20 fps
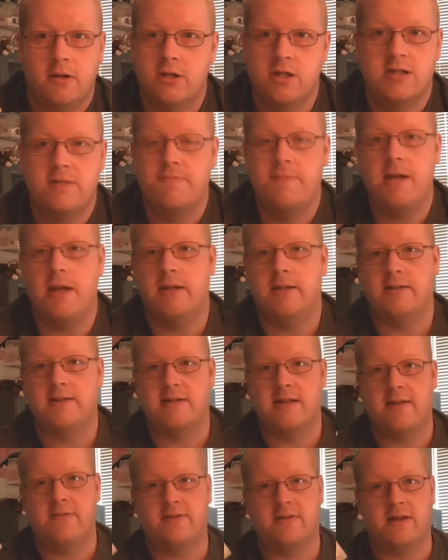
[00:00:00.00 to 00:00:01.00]
just to be on the
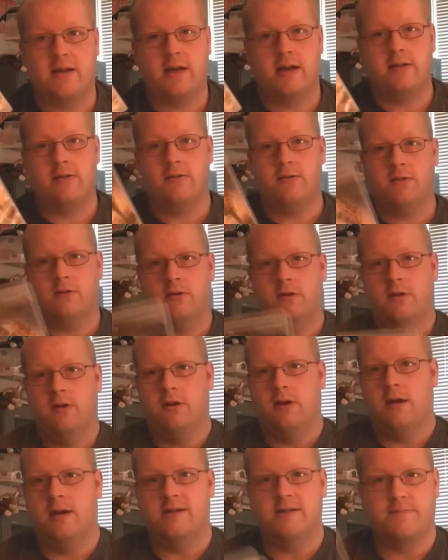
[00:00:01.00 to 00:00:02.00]
safe side
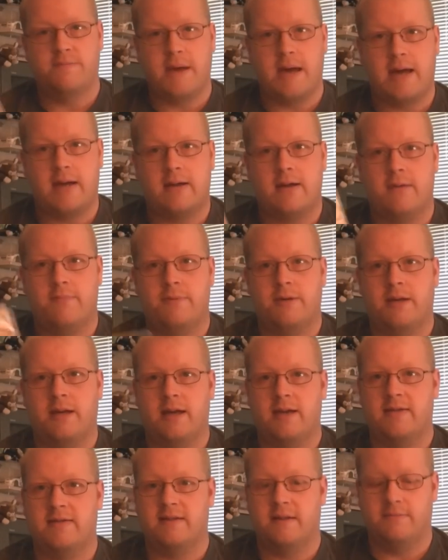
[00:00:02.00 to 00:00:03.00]
as a backup in
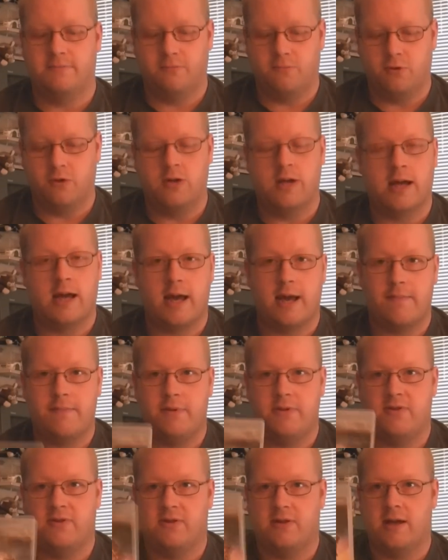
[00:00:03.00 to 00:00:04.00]
case something were to
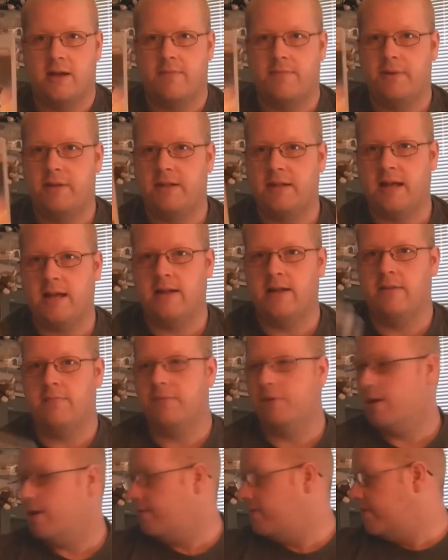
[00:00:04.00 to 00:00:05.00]
happen. So yeah, pick that
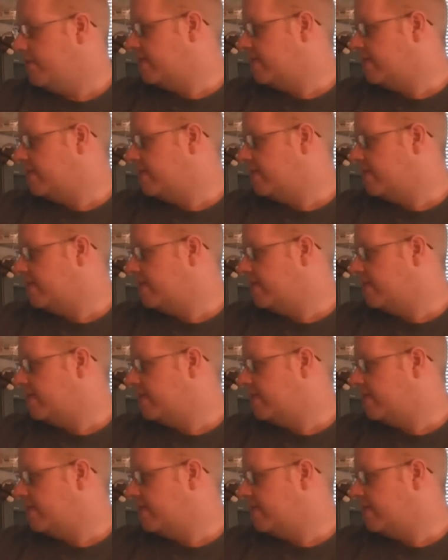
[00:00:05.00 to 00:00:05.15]
up. Love